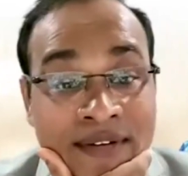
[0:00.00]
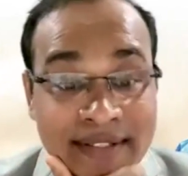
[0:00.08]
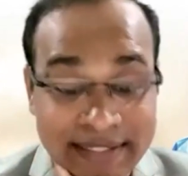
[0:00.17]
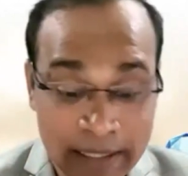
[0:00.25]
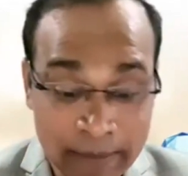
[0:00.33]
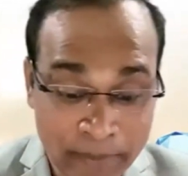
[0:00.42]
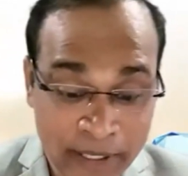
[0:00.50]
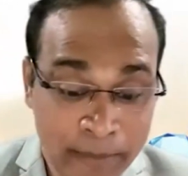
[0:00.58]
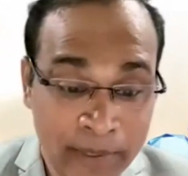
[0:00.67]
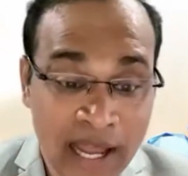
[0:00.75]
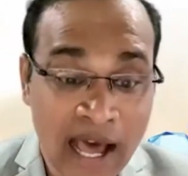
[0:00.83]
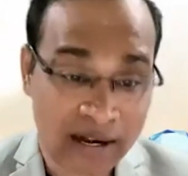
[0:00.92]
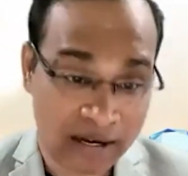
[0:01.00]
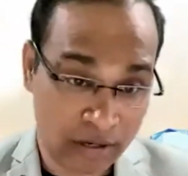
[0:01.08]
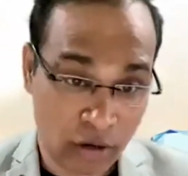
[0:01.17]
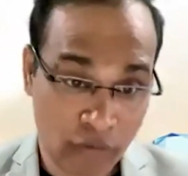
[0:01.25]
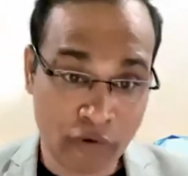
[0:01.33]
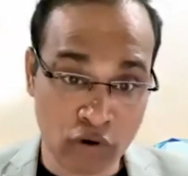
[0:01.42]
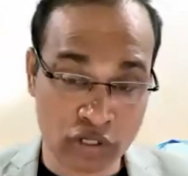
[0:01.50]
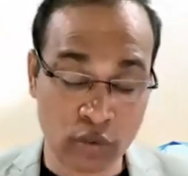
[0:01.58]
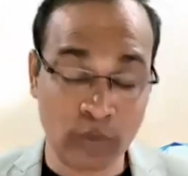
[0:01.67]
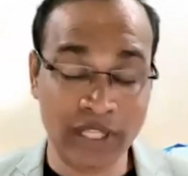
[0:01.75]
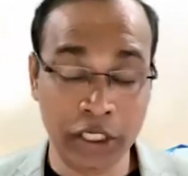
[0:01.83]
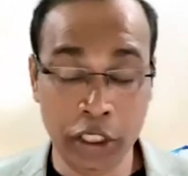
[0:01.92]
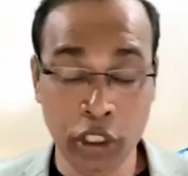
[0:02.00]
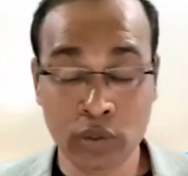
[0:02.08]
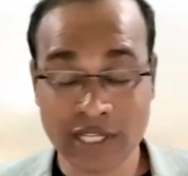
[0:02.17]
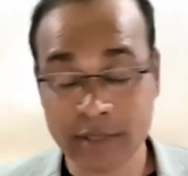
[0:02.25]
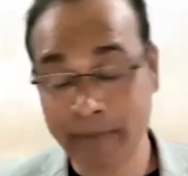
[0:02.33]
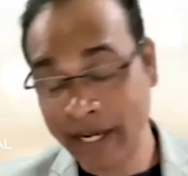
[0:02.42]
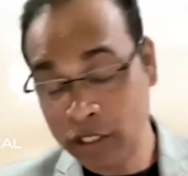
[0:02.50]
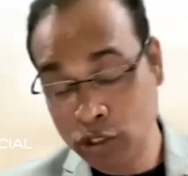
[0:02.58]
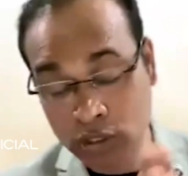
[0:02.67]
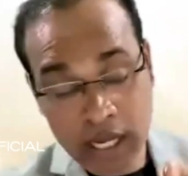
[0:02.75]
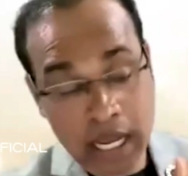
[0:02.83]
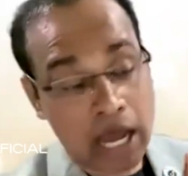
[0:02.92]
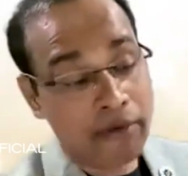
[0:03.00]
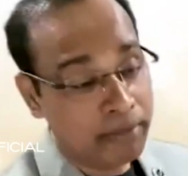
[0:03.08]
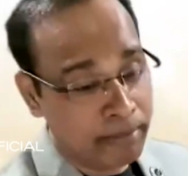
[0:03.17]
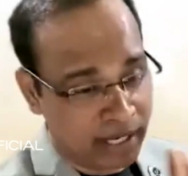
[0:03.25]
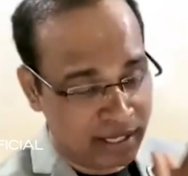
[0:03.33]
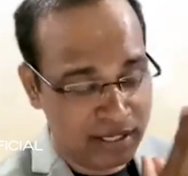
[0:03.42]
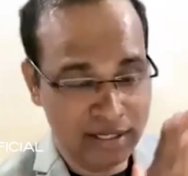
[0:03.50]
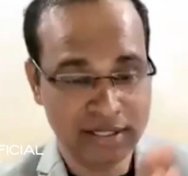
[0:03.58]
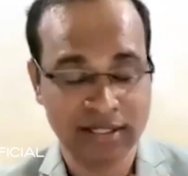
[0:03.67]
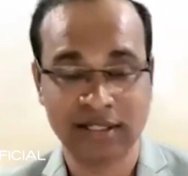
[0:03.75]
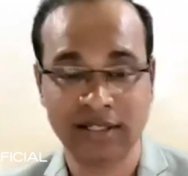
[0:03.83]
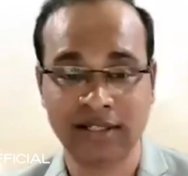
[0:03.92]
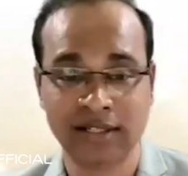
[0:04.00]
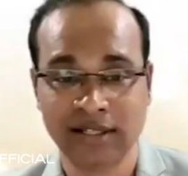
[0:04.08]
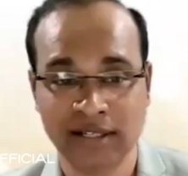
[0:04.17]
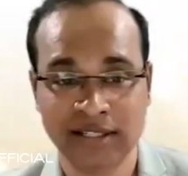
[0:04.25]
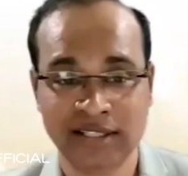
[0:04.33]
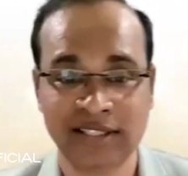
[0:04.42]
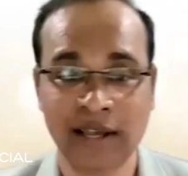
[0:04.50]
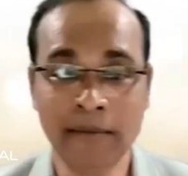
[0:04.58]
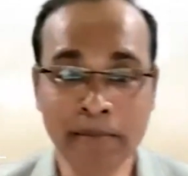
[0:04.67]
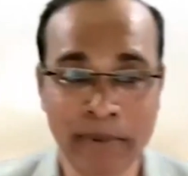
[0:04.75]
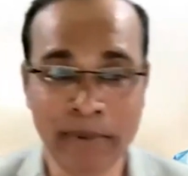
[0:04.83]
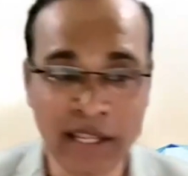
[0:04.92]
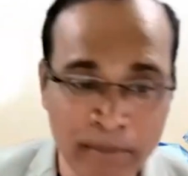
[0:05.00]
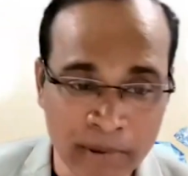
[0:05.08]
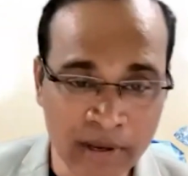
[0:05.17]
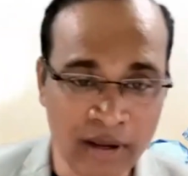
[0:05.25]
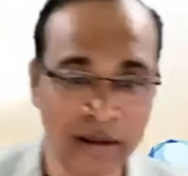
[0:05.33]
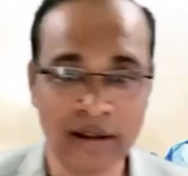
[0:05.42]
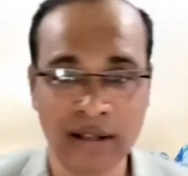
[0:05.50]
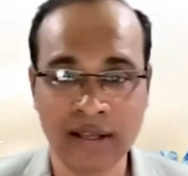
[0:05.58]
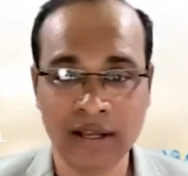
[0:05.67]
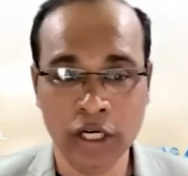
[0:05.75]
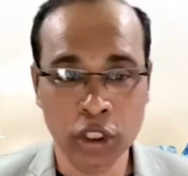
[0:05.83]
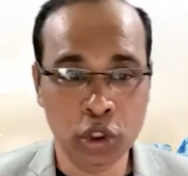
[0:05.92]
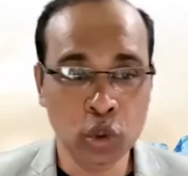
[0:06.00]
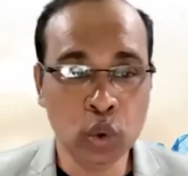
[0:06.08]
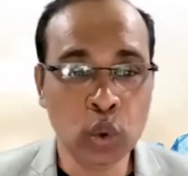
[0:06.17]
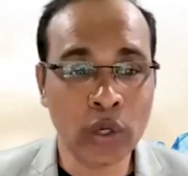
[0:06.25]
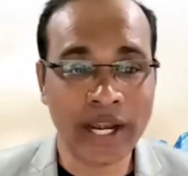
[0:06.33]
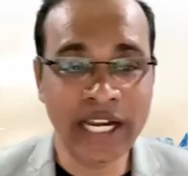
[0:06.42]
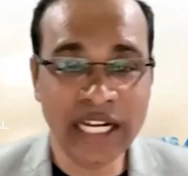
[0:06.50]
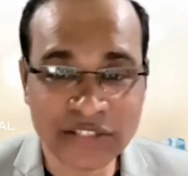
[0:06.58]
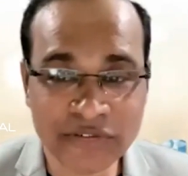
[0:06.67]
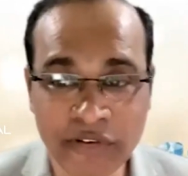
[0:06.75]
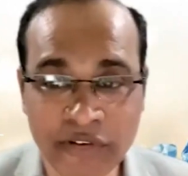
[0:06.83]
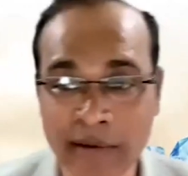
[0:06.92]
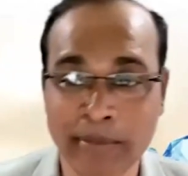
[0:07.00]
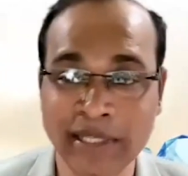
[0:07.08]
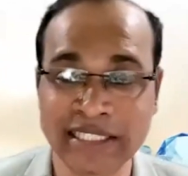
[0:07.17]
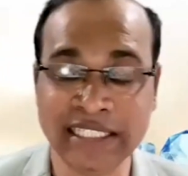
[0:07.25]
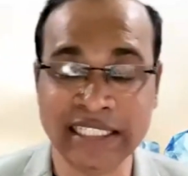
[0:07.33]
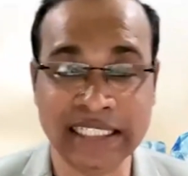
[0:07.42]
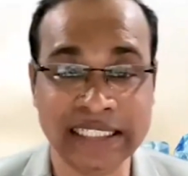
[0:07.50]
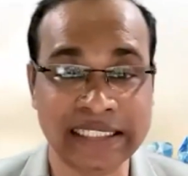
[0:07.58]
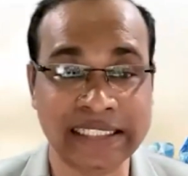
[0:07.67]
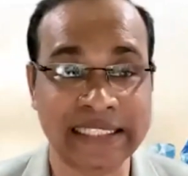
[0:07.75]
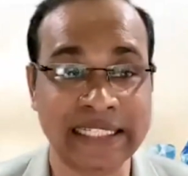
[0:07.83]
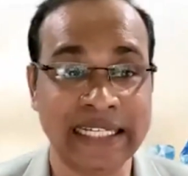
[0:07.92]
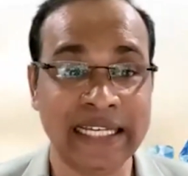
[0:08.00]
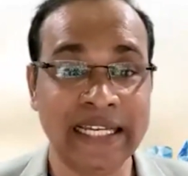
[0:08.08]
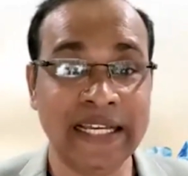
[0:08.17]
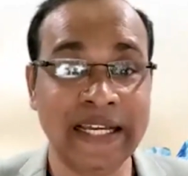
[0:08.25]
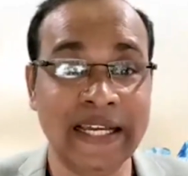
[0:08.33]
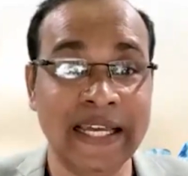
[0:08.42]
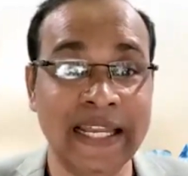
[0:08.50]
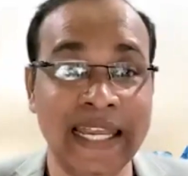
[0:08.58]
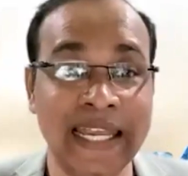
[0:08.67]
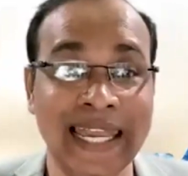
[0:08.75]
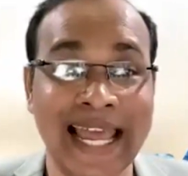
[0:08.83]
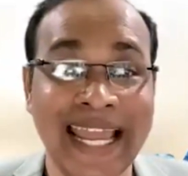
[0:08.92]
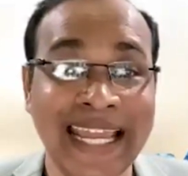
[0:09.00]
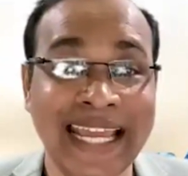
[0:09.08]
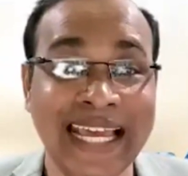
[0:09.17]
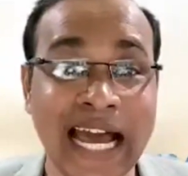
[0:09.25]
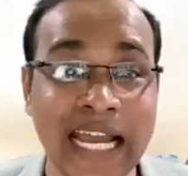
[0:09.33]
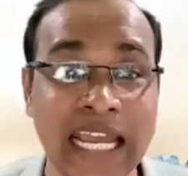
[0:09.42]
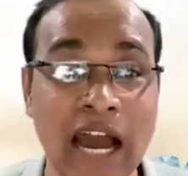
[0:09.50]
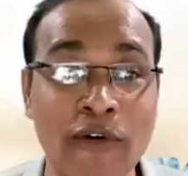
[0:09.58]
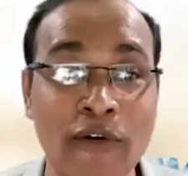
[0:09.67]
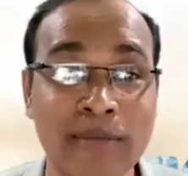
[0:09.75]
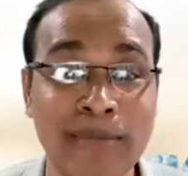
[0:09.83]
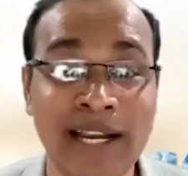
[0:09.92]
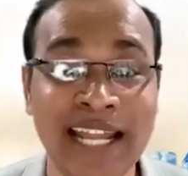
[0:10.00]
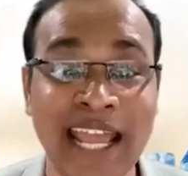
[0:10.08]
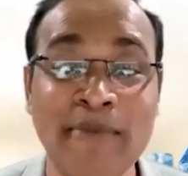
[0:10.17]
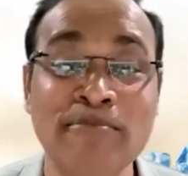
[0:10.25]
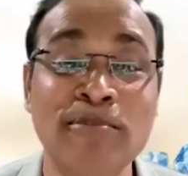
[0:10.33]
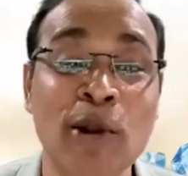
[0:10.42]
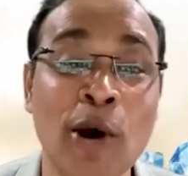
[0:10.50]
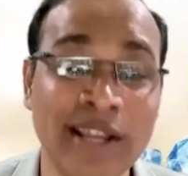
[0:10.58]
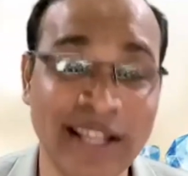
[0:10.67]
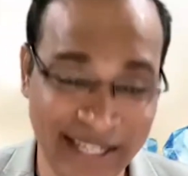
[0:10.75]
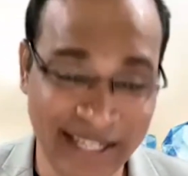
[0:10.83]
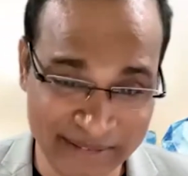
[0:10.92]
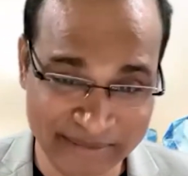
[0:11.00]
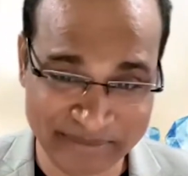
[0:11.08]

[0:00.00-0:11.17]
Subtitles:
Some people are, of course, with a due respect to the government, some people do Indusviva business like a government employee.